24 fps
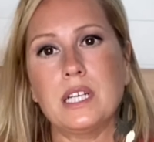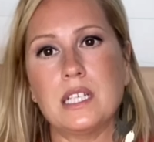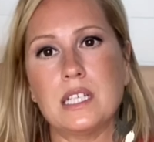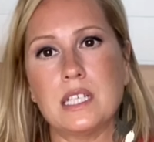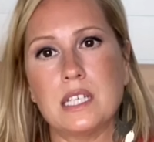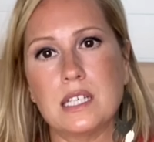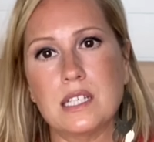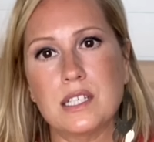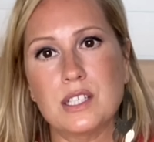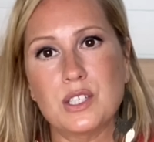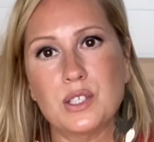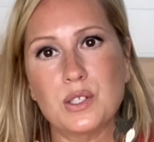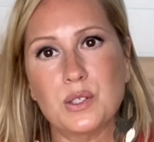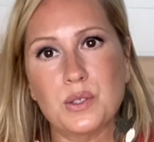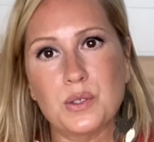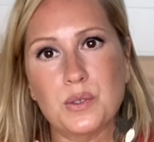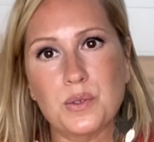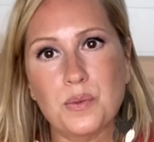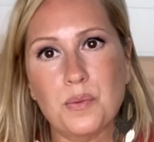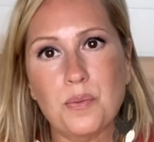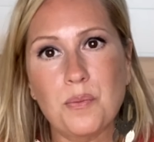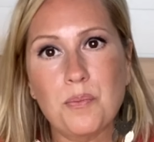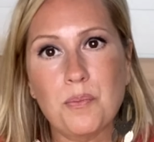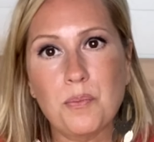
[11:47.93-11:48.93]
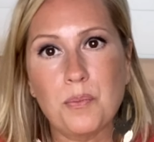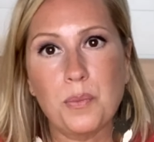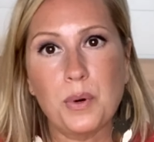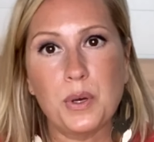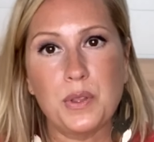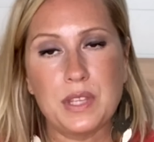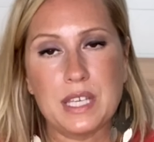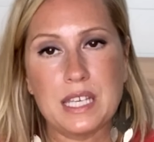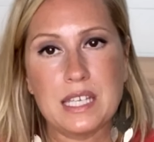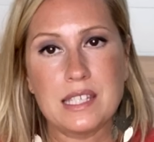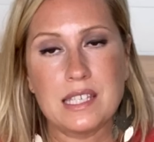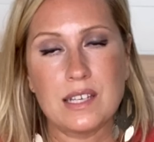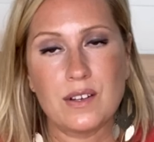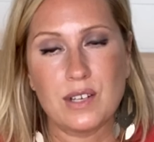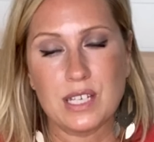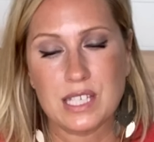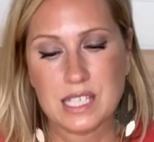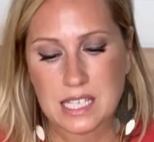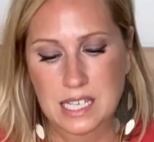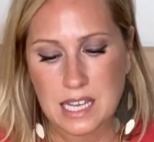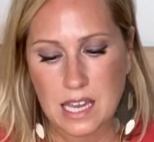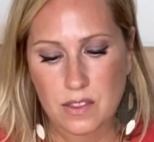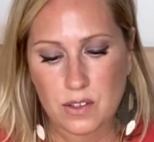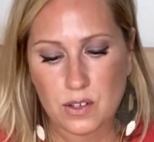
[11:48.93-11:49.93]
to need to put these earrings
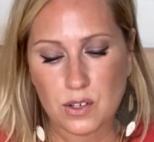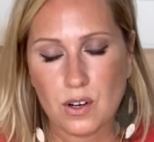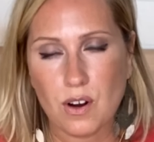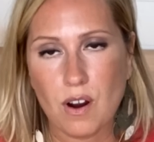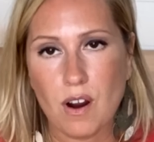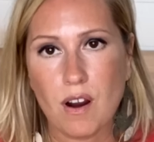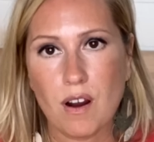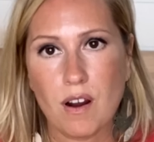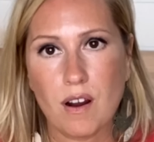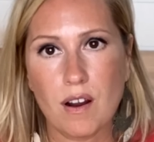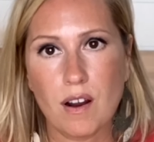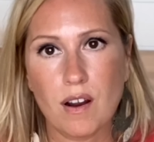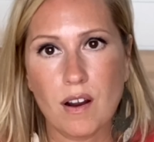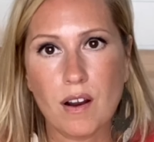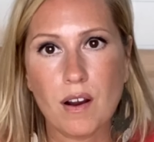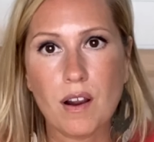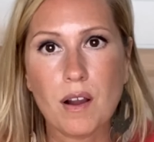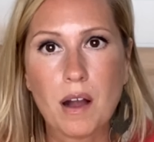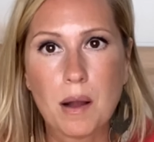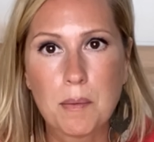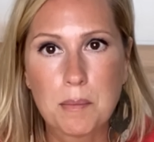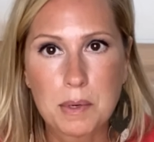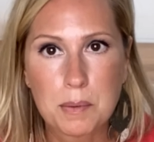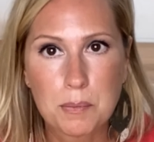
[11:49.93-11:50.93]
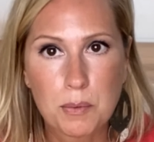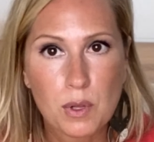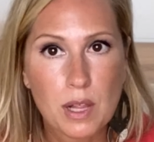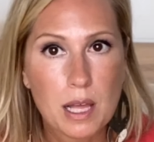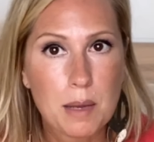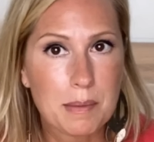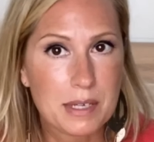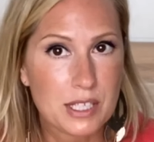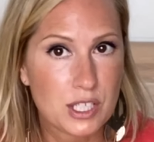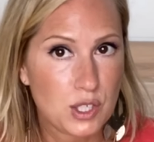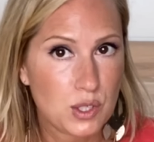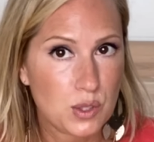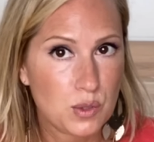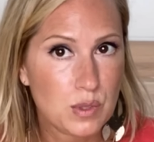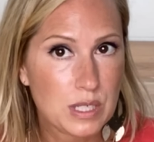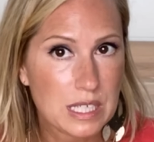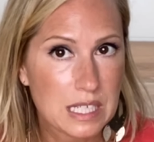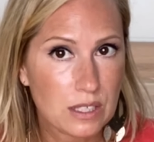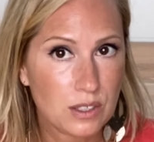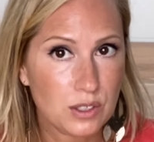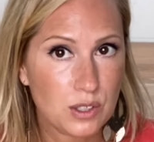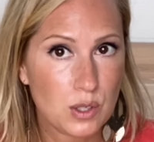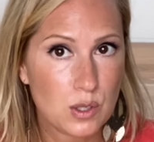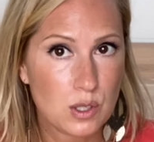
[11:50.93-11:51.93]
together are, I'm going to pull out my 2
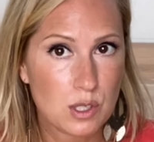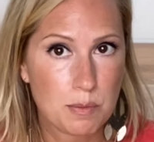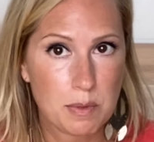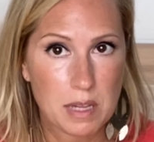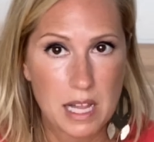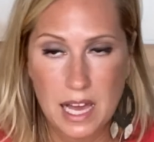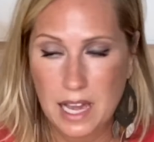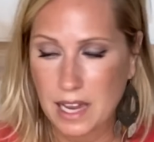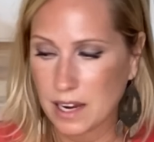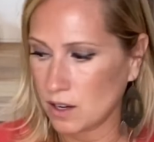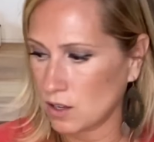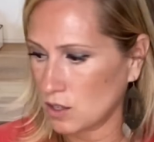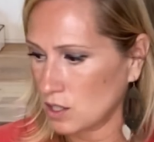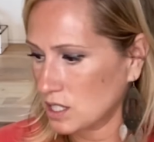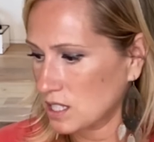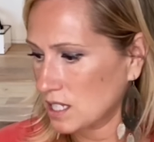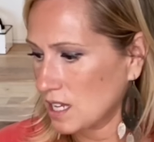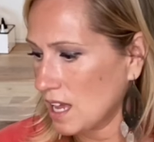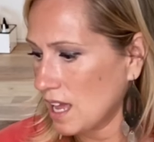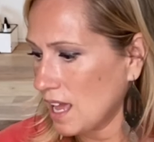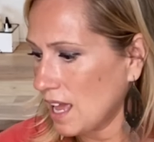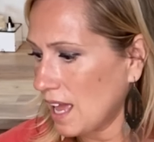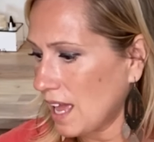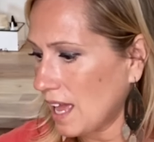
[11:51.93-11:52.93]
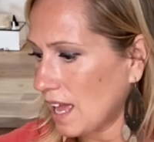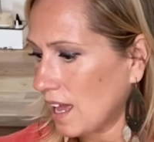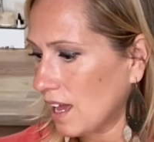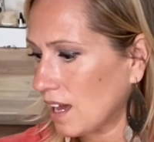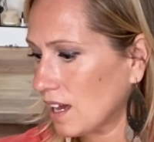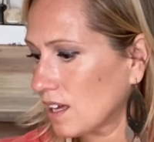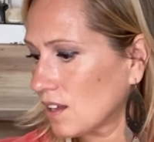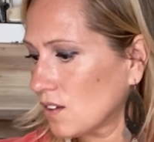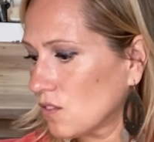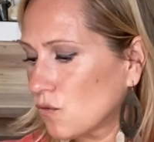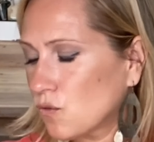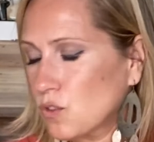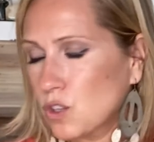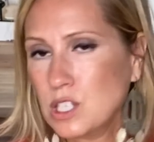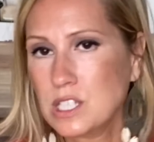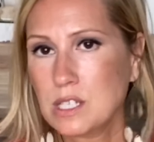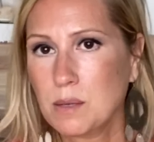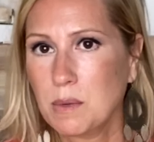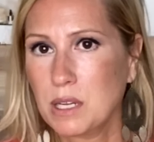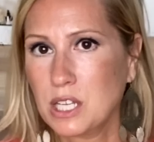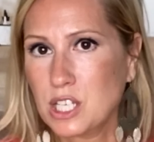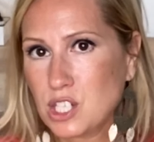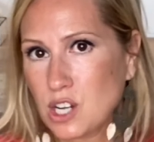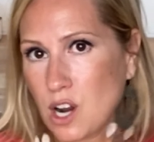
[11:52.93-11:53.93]
needle nose pliers, and first I'm
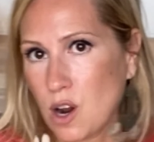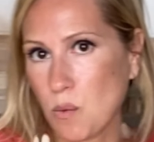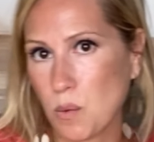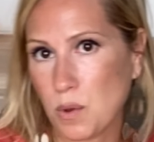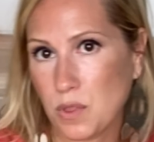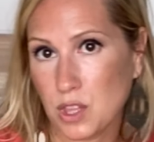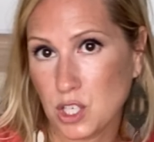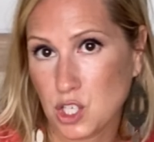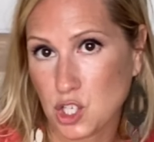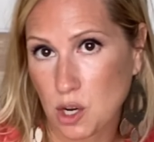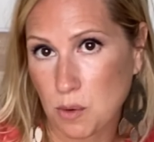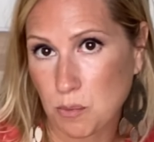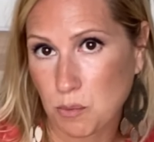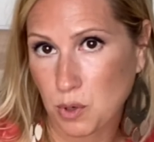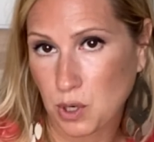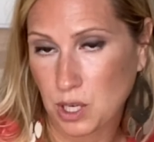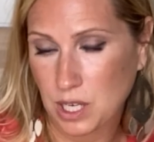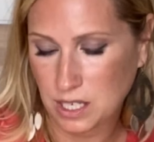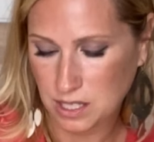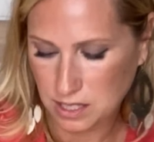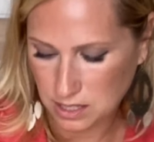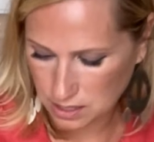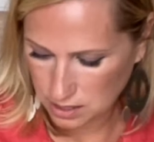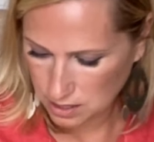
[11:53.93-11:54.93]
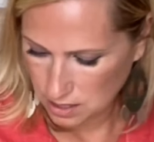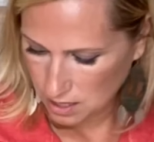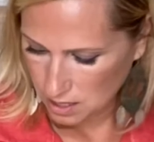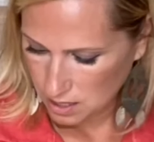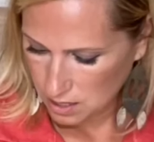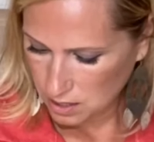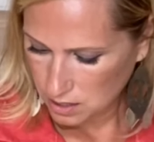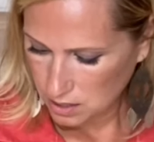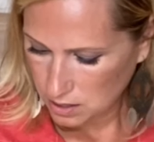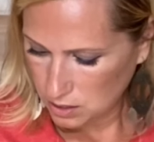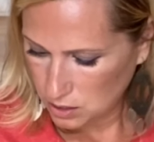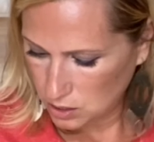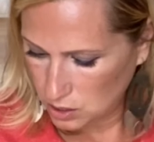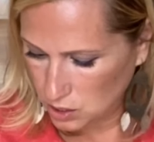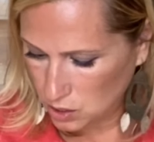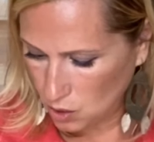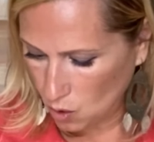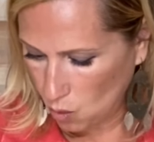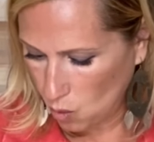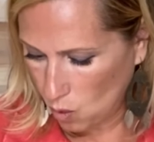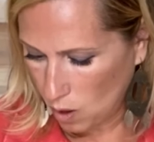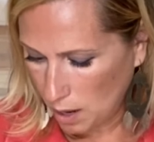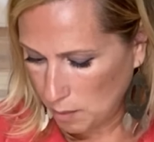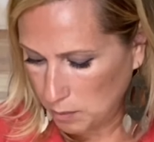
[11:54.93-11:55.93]
going to start with the jump rings.
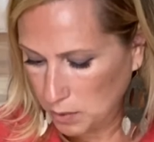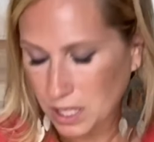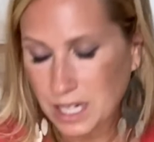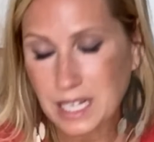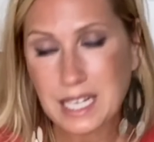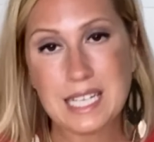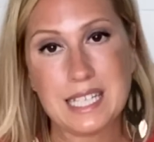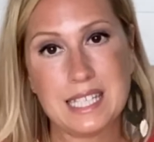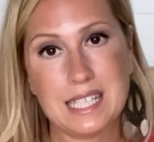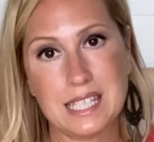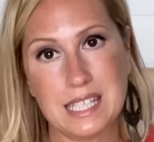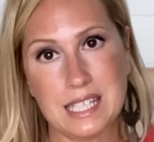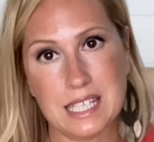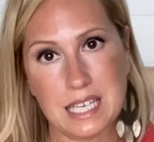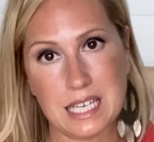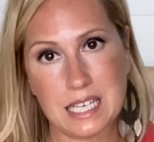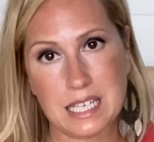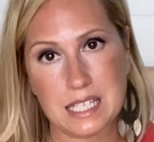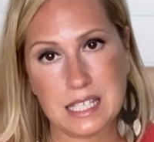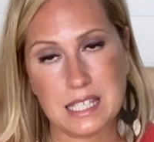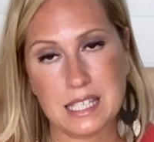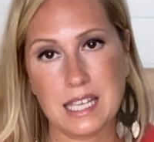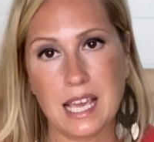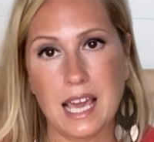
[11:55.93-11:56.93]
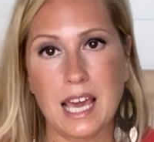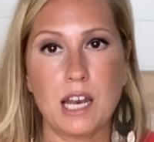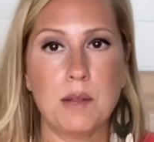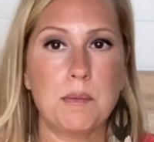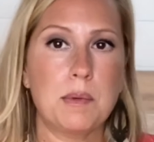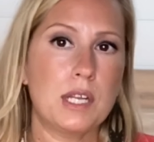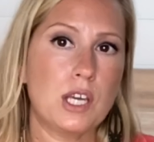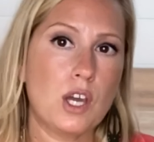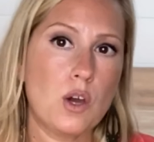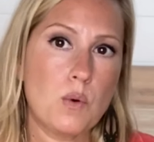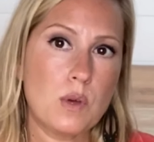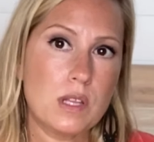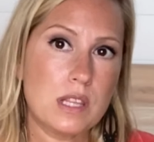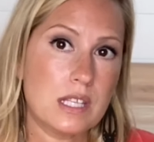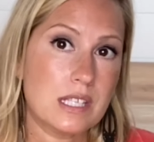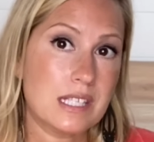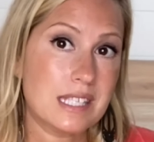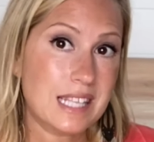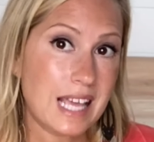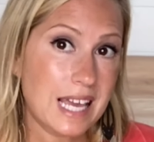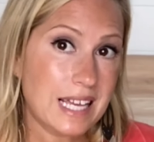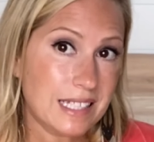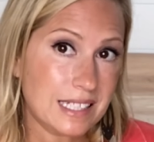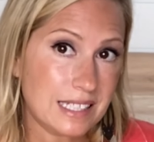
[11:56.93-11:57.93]
So I'm going to need 6, and I'm going to go with a
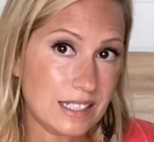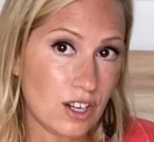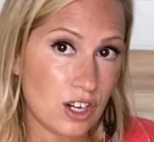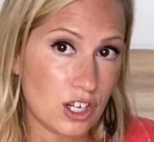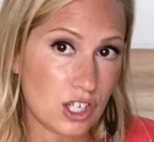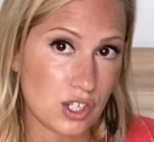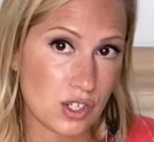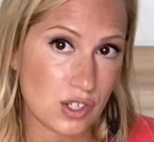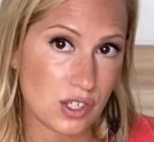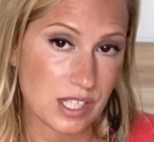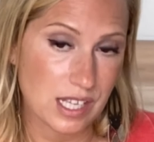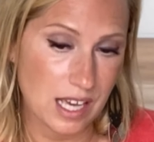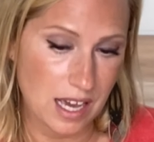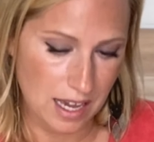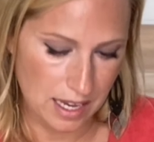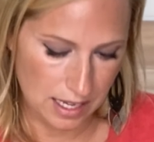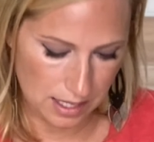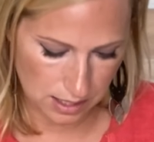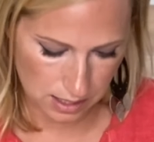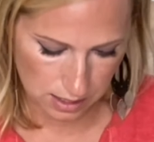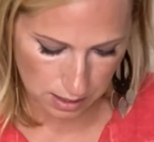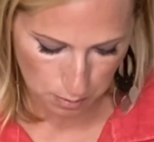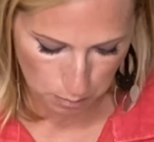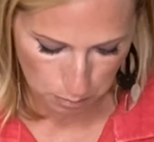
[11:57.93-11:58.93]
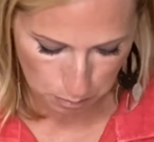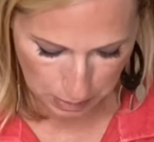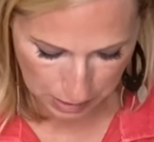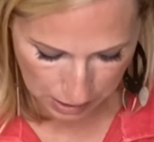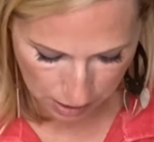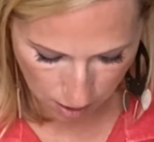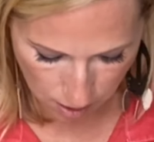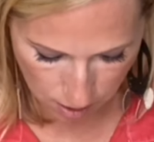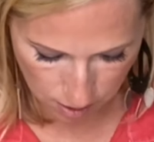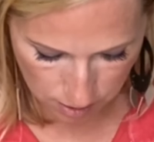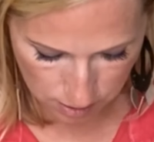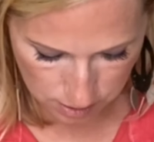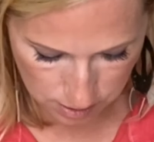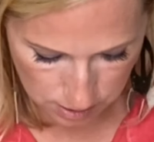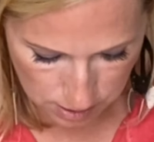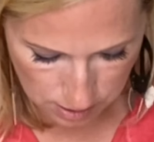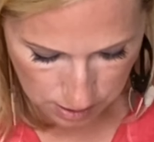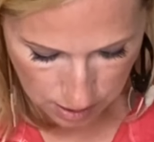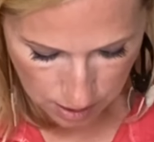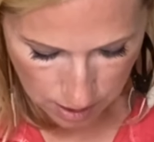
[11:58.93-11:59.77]
slightly larger size because